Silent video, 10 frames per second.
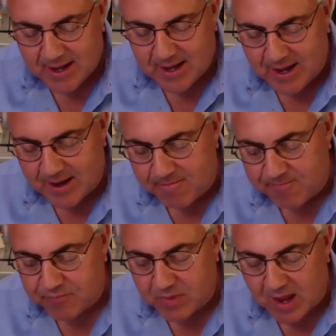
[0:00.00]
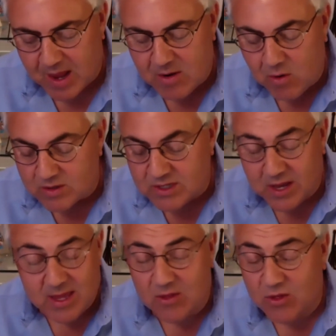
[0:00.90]
um, and also
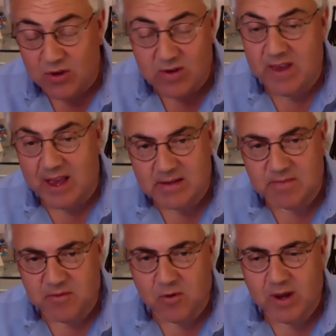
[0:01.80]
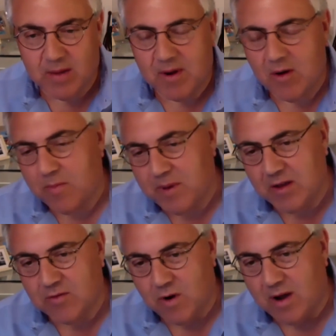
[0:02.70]
the enthusiasm for him are a
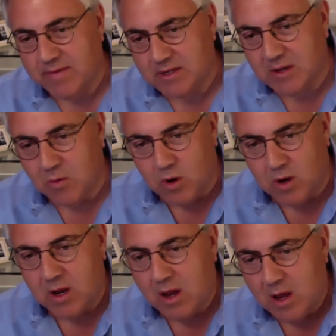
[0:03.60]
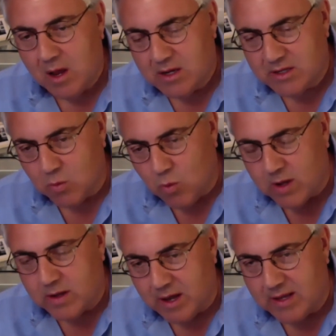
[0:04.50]
bigger driver. So what? So yeah.
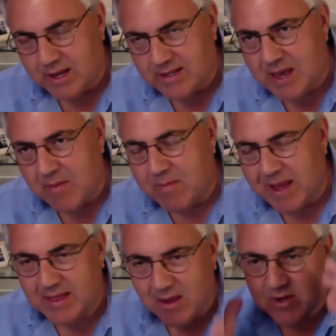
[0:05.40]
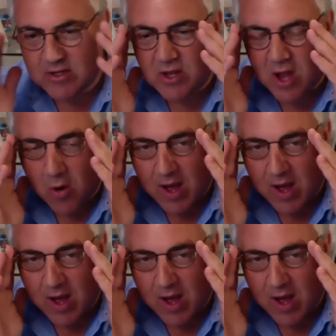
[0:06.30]
what? It, it's coming back. There is no